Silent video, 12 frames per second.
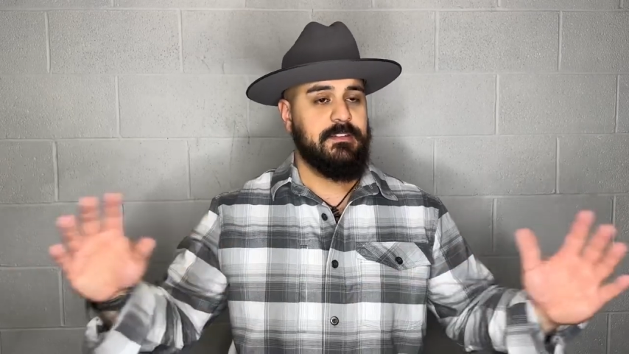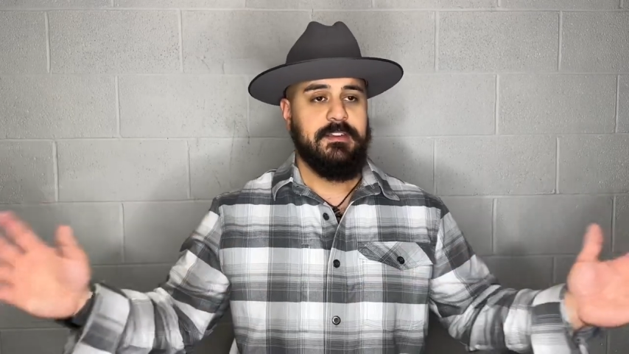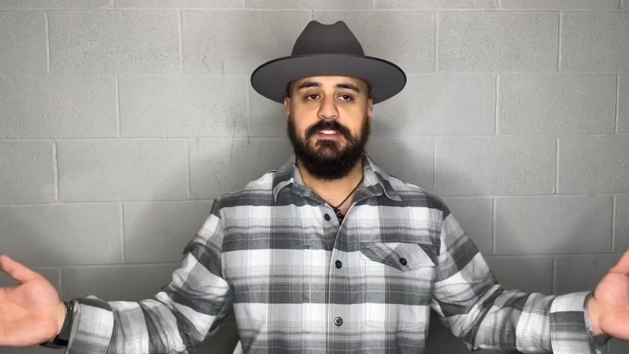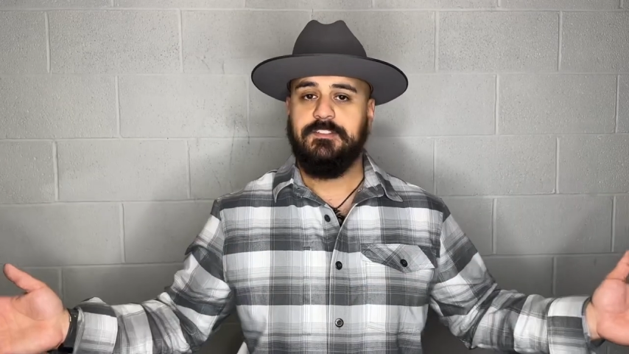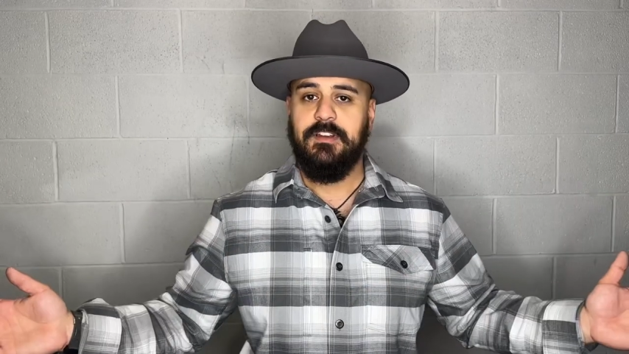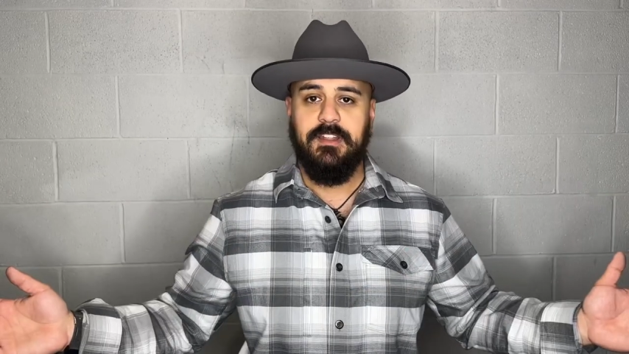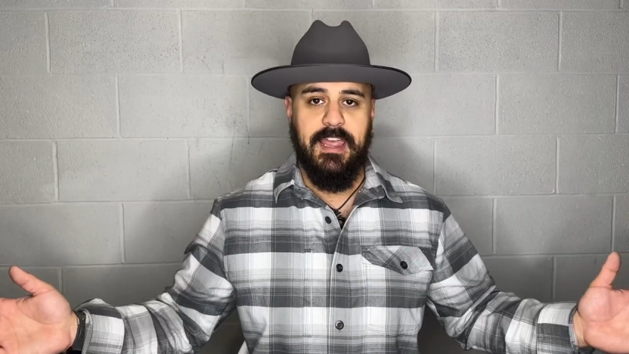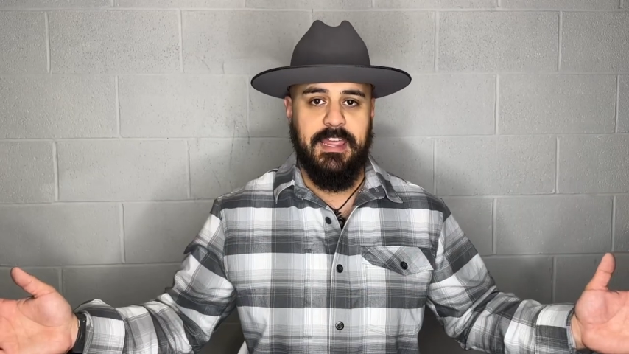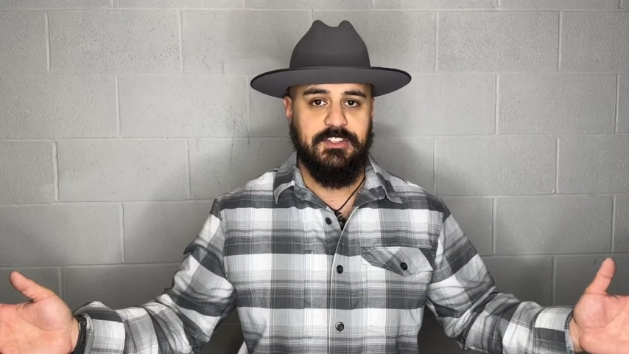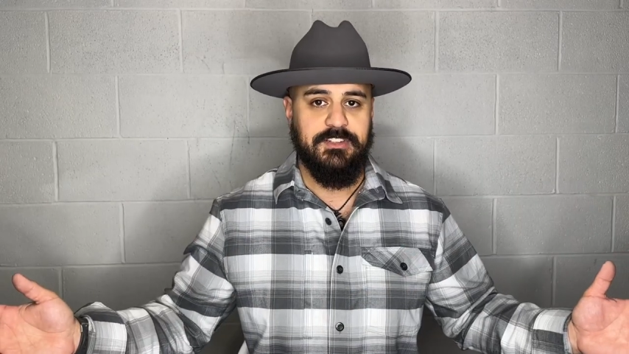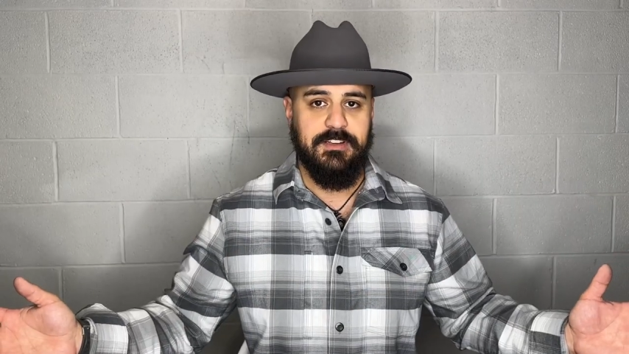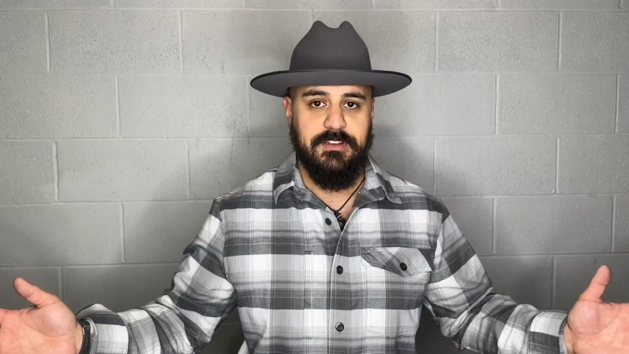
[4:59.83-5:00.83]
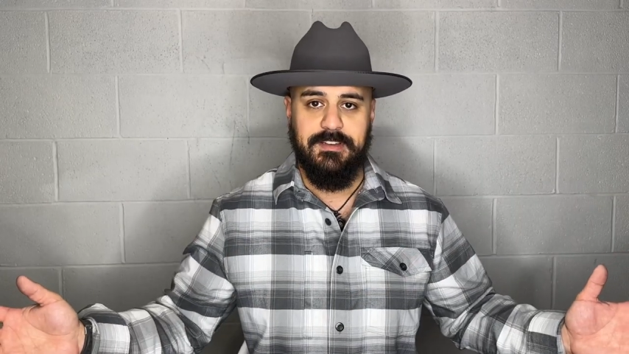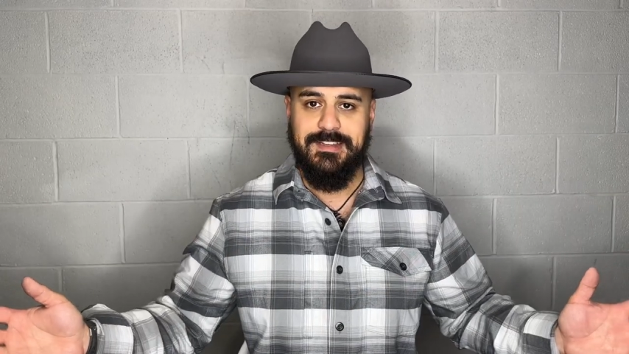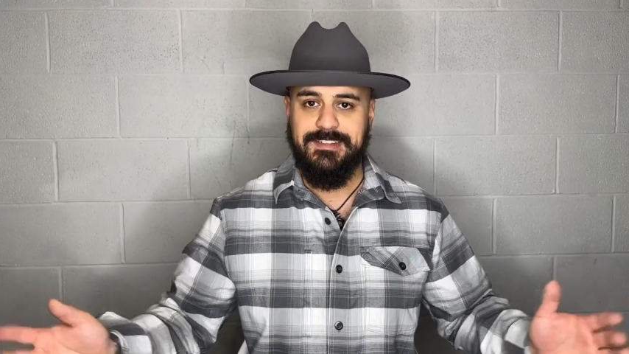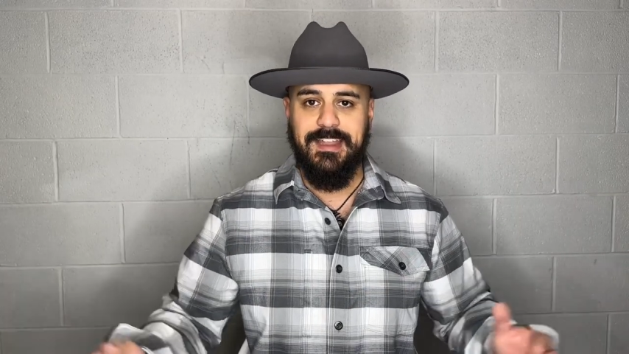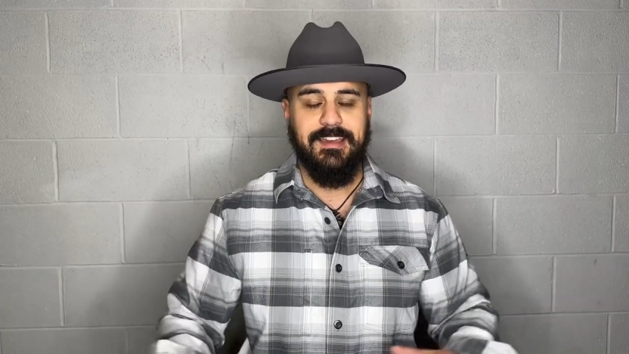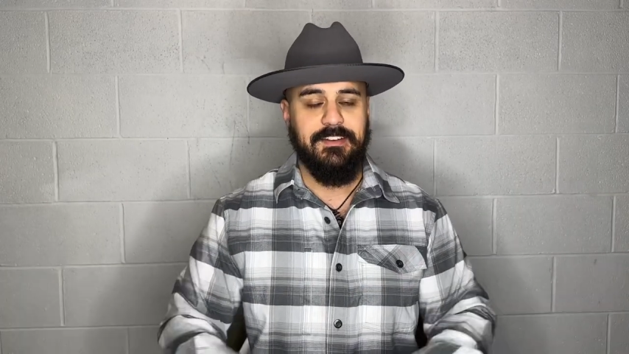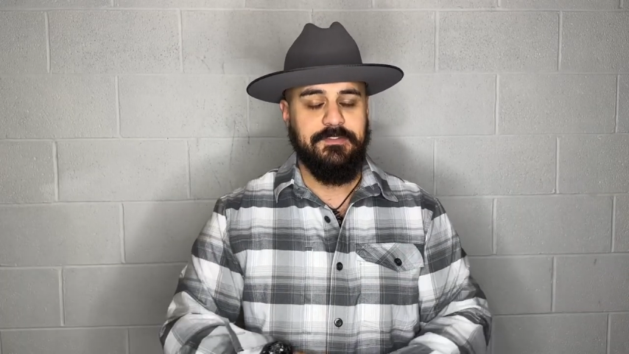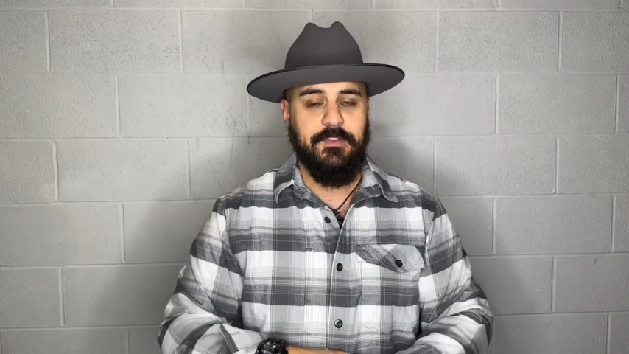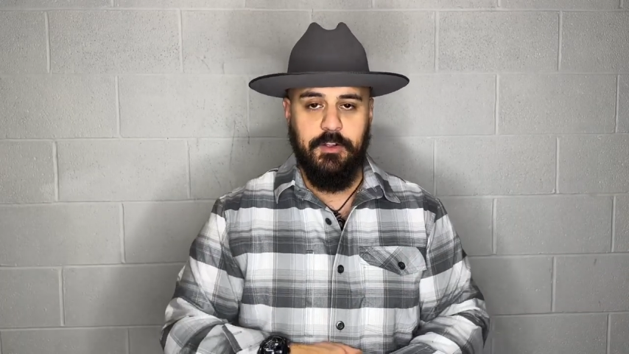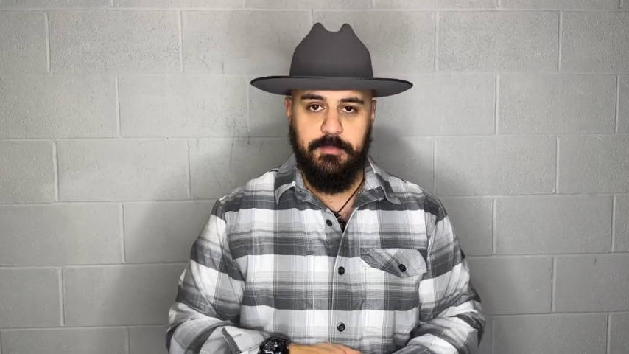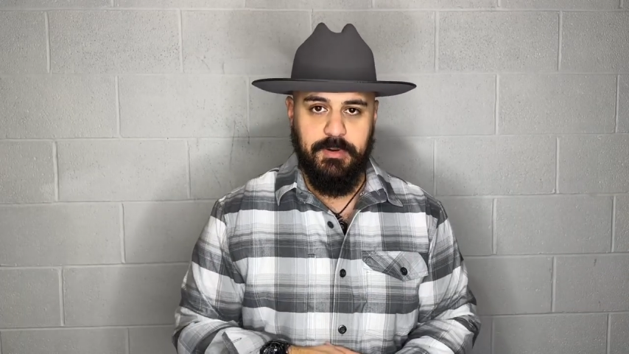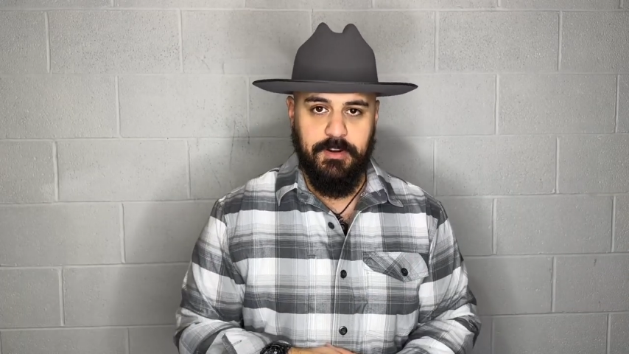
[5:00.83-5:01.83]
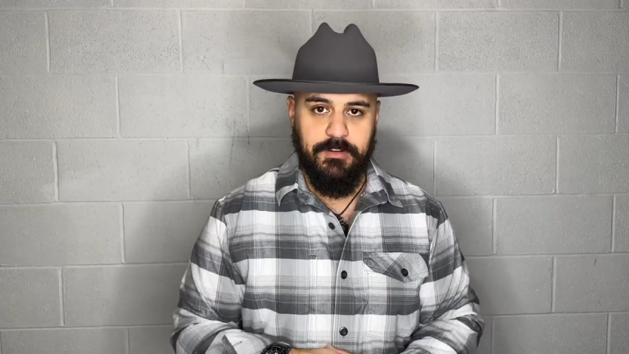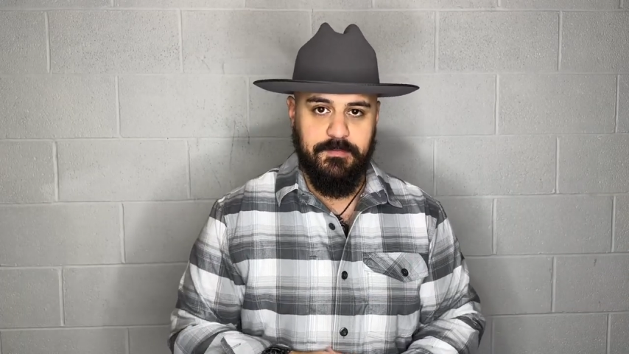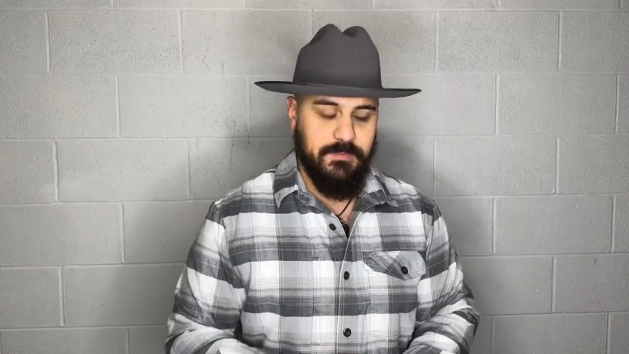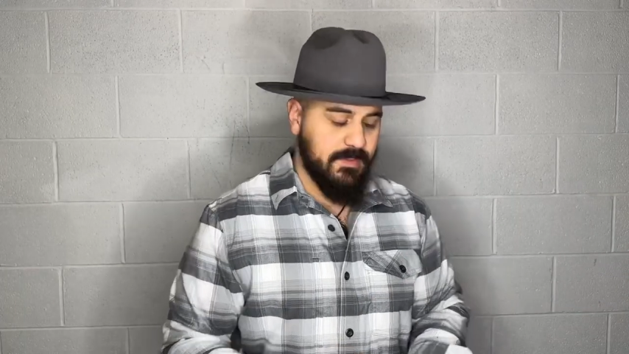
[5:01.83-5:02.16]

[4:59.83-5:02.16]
is going to last you. It's not going to fall apart.